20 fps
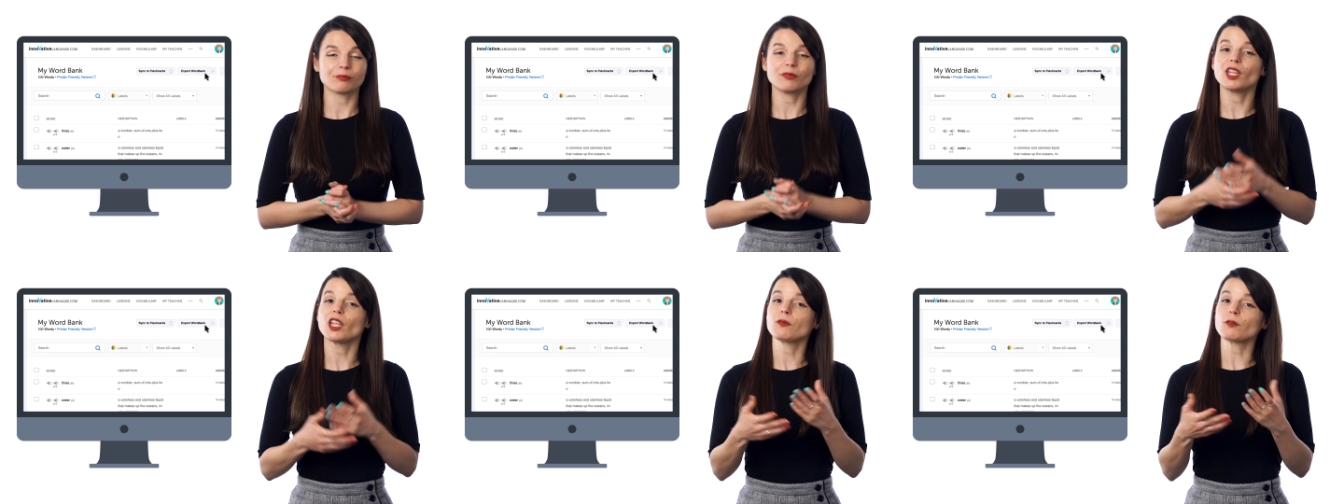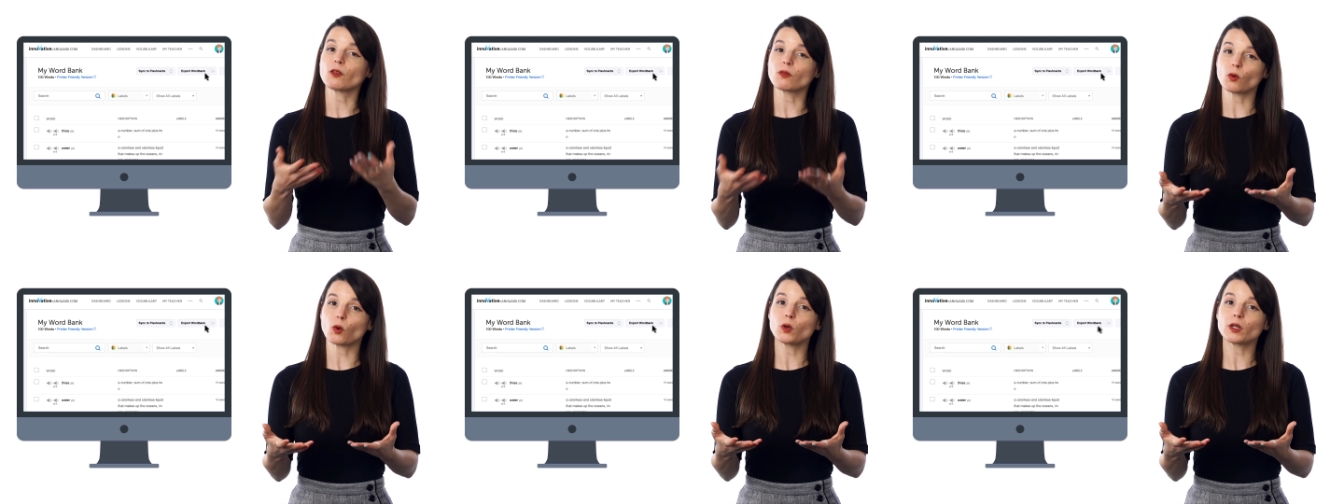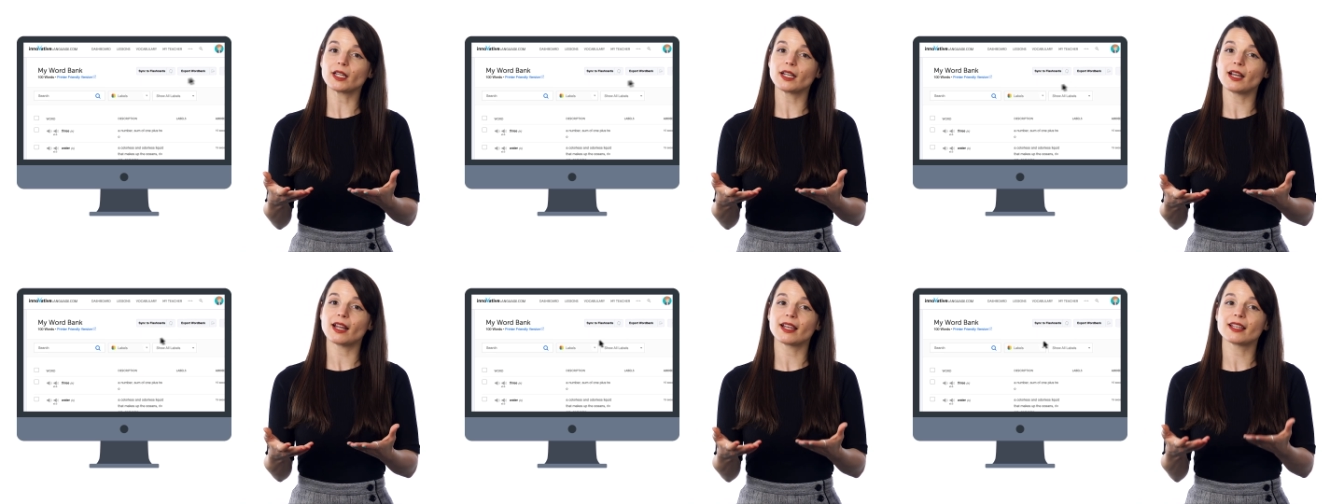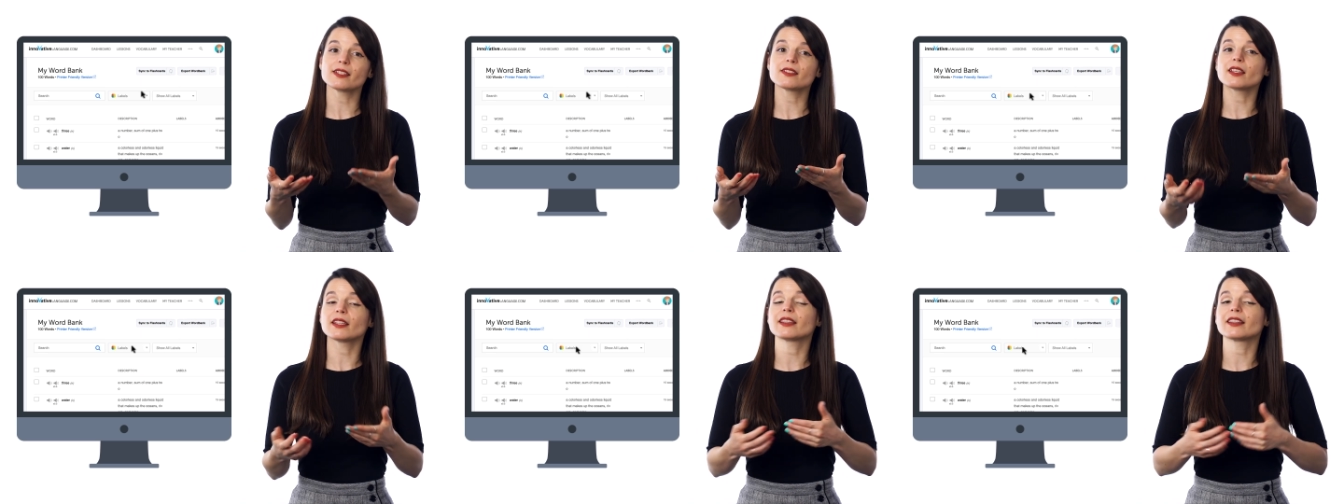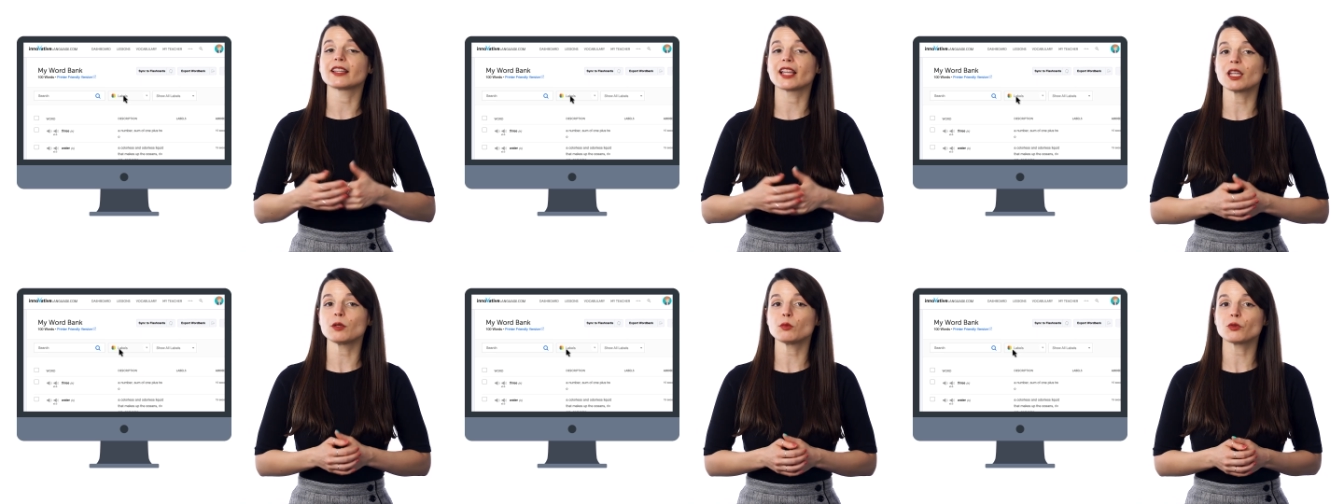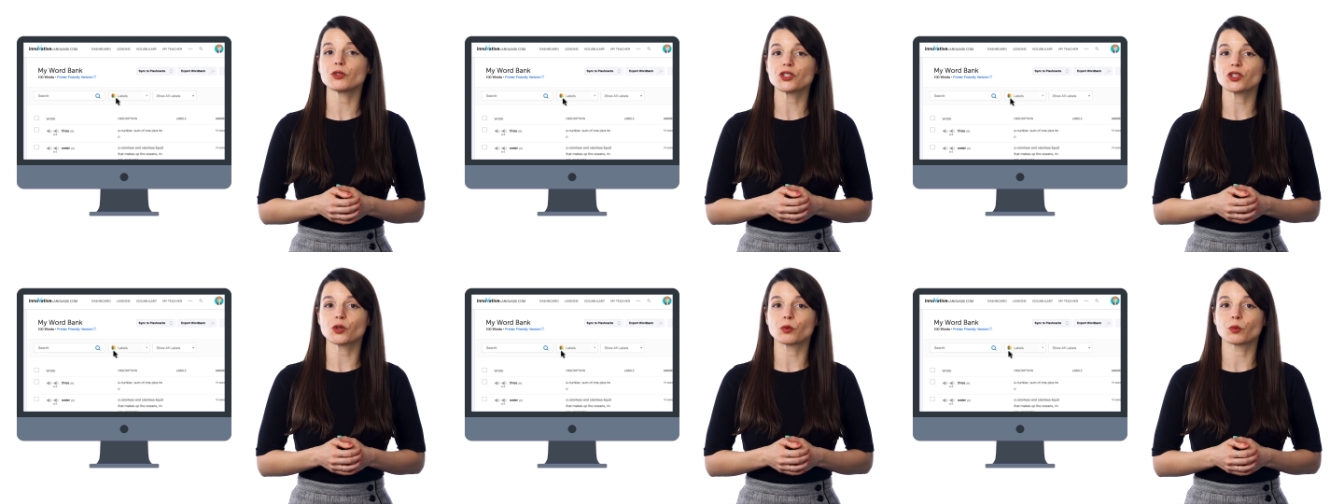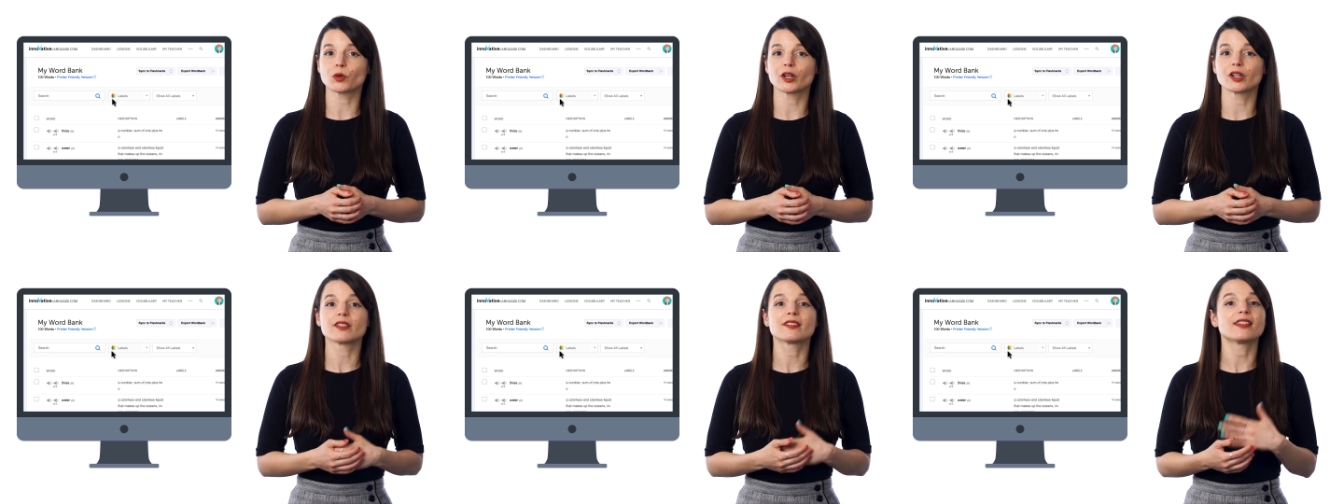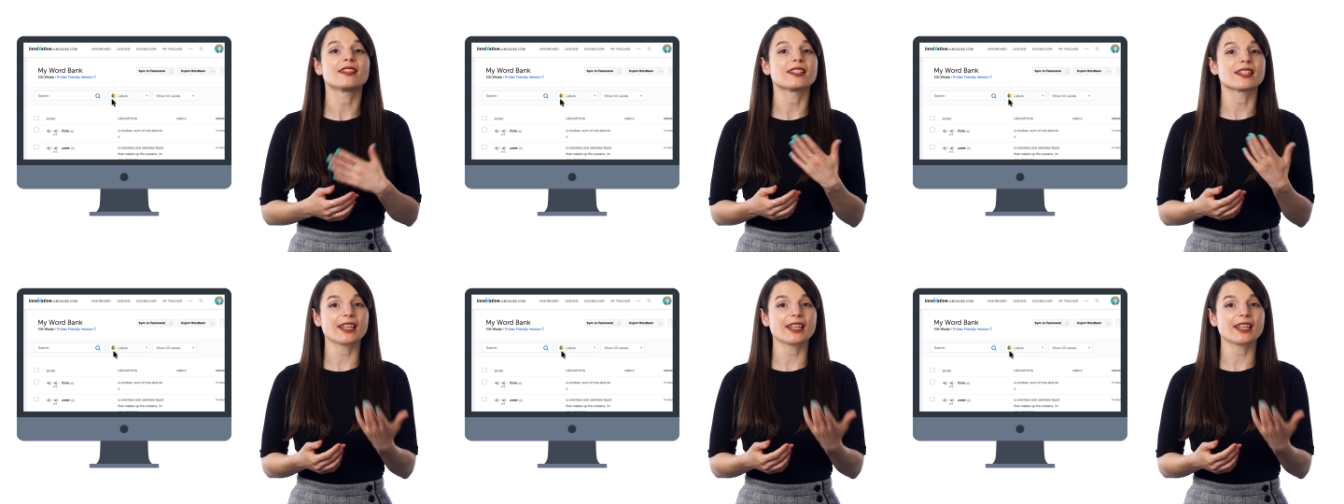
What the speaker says: If you've organized and labeled your words into